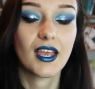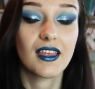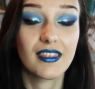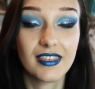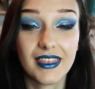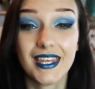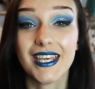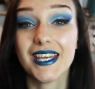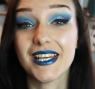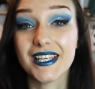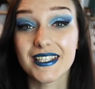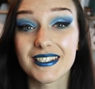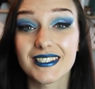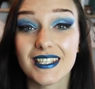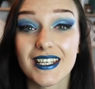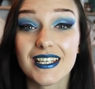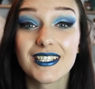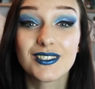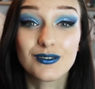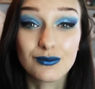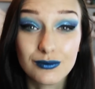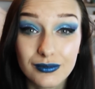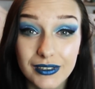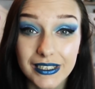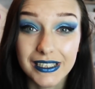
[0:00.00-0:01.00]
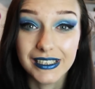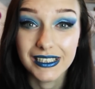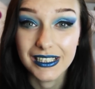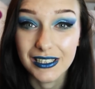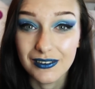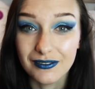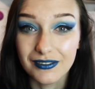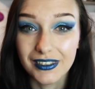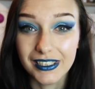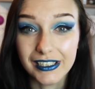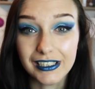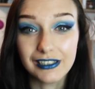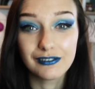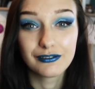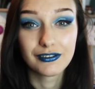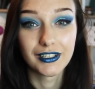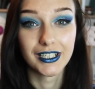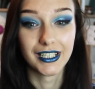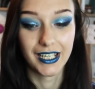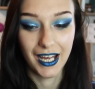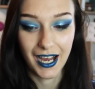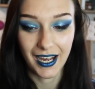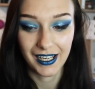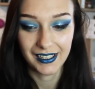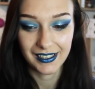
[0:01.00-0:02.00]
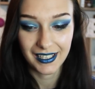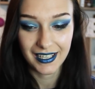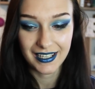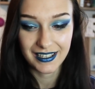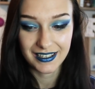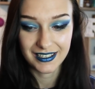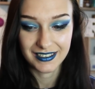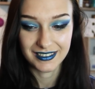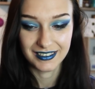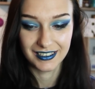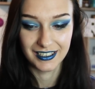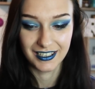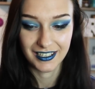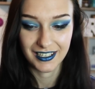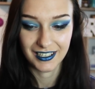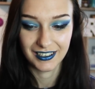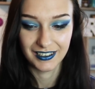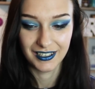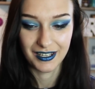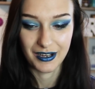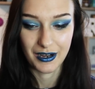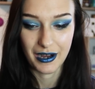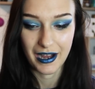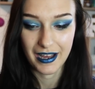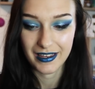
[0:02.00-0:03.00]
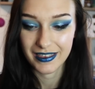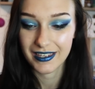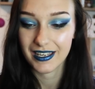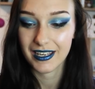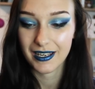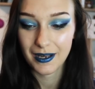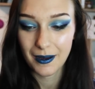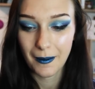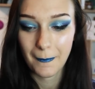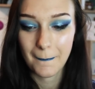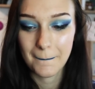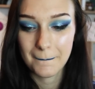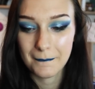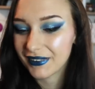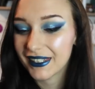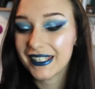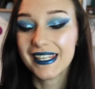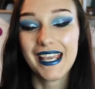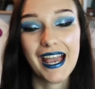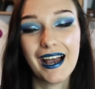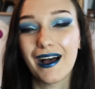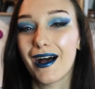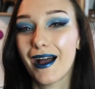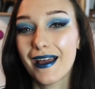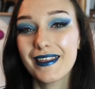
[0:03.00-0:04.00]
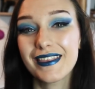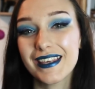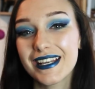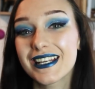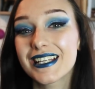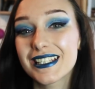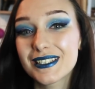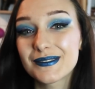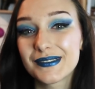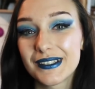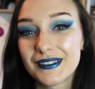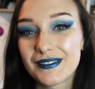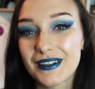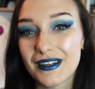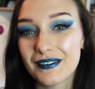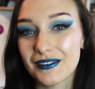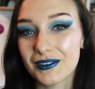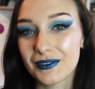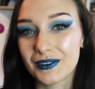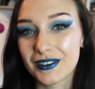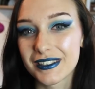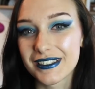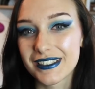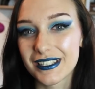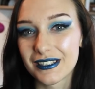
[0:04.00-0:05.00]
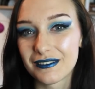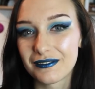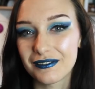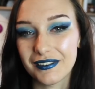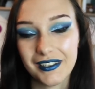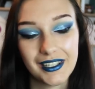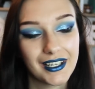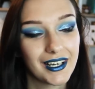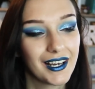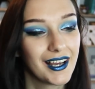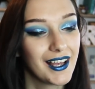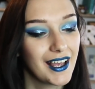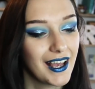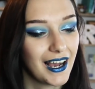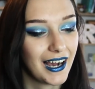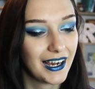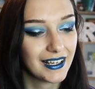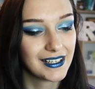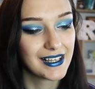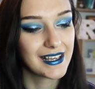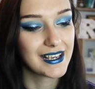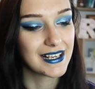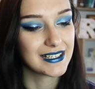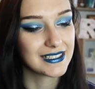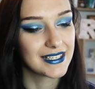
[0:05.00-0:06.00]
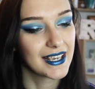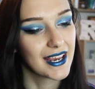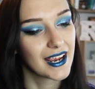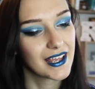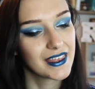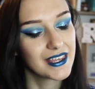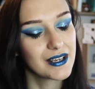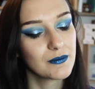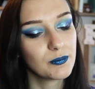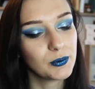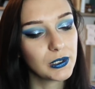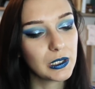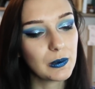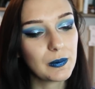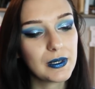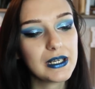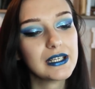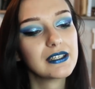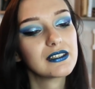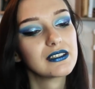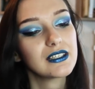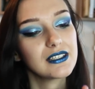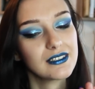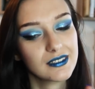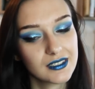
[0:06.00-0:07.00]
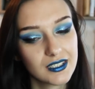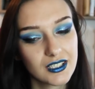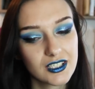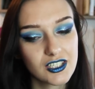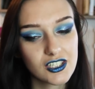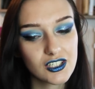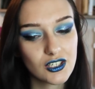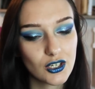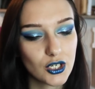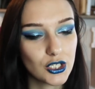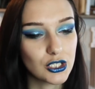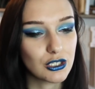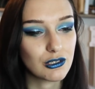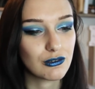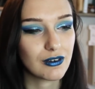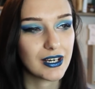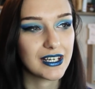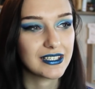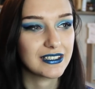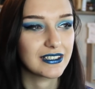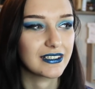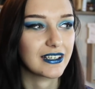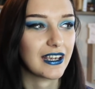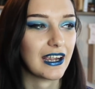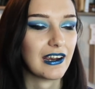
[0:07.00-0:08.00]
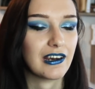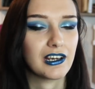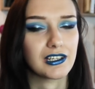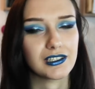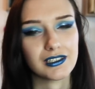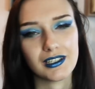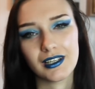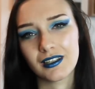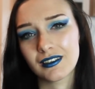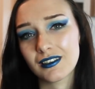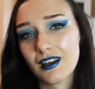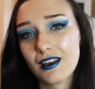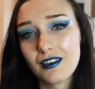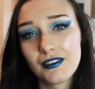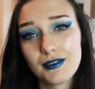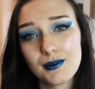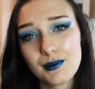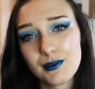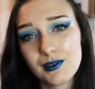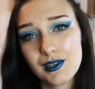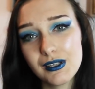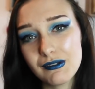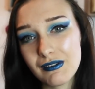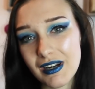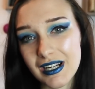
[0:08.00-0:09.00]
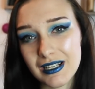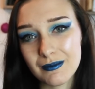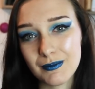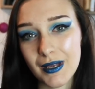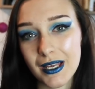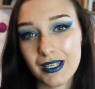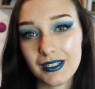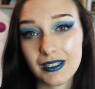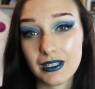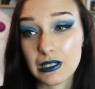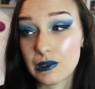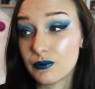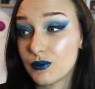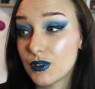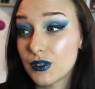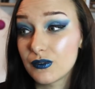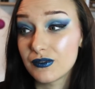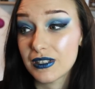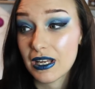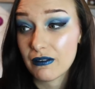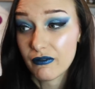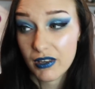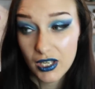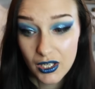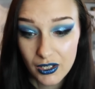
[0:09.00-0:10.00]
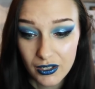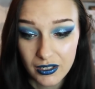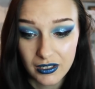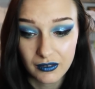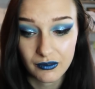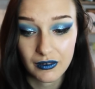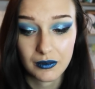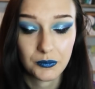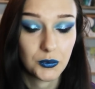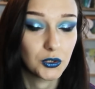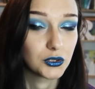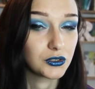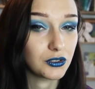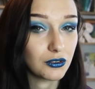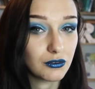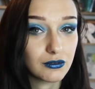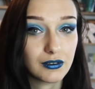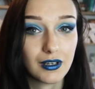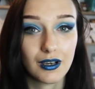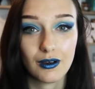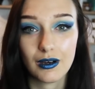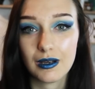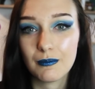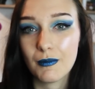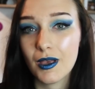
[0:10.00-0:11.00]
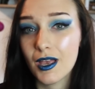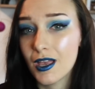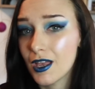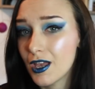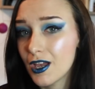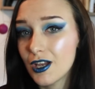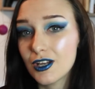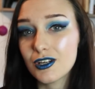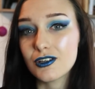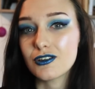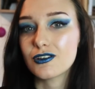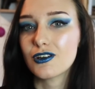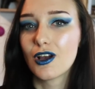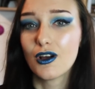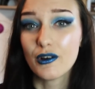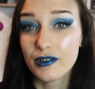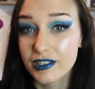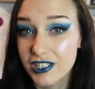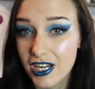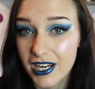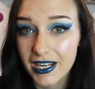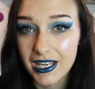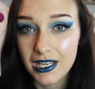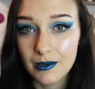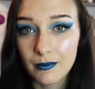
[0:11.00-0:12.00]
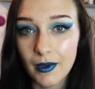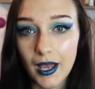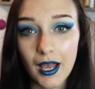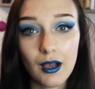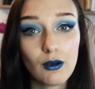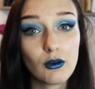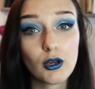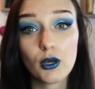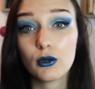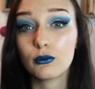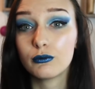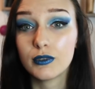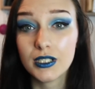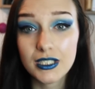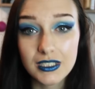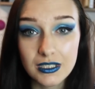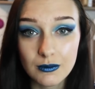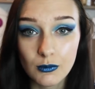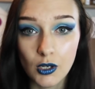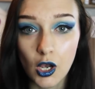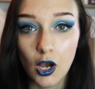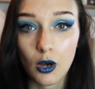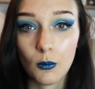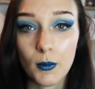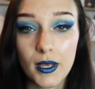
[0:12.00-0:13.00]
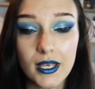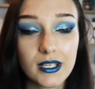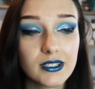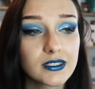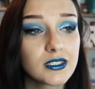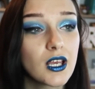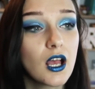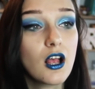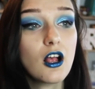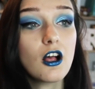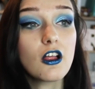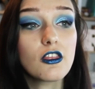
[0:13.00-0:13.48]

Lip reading: This is really, really fun. I like this look a lot. I think it's my favourite one so far. And like I say, I think Blue Beetle is such an underrated character, and I thoroughly recommend, if you've never heard of him or don't know him, go check him out, go read some comics.